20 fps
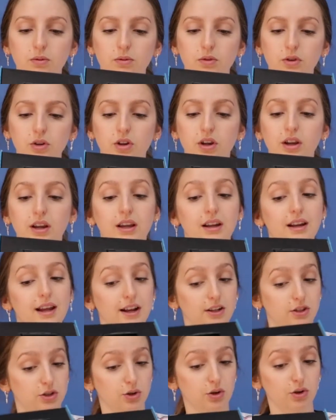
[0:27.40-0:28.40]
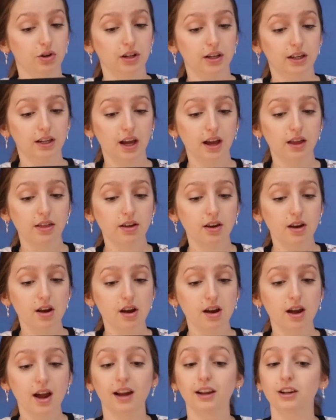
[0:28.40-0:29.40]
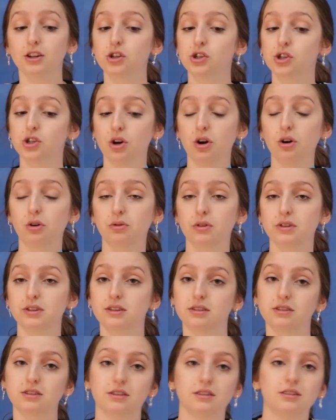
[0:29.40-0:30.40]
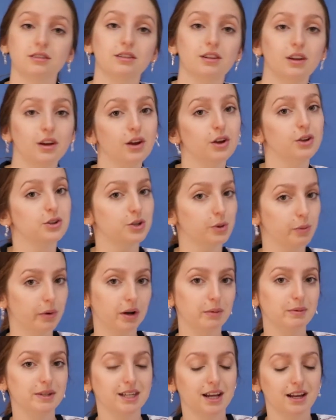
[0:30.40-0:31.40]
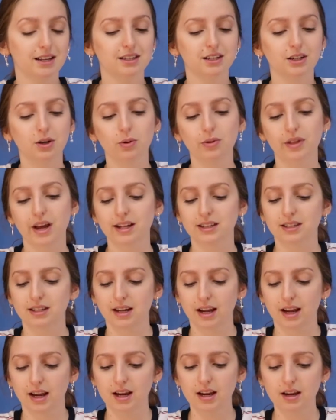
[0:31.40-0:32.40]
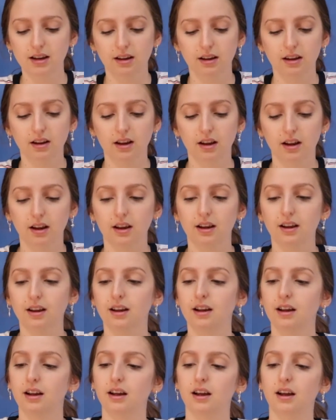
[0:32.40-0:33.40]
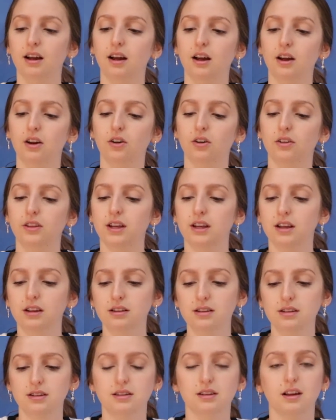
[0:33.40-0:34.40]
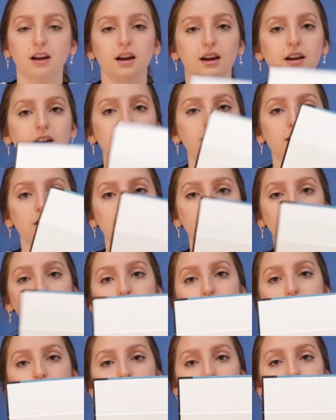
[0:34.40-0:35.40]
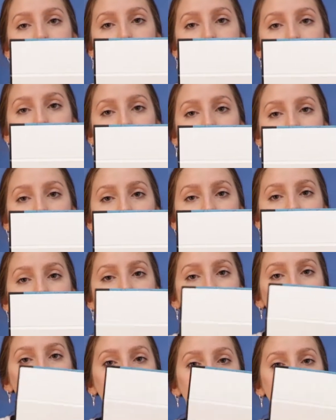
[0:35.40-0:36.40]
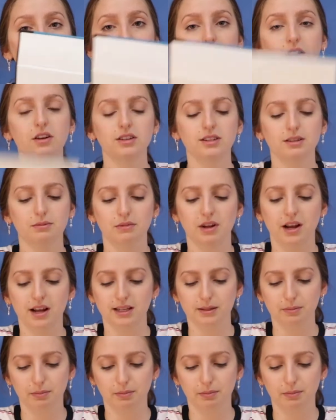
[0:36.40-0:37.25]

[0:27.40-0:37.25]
you can connect two together and it's shock resistant. So we're going to be testing all that today. And on the inside, got your speaker there and some nice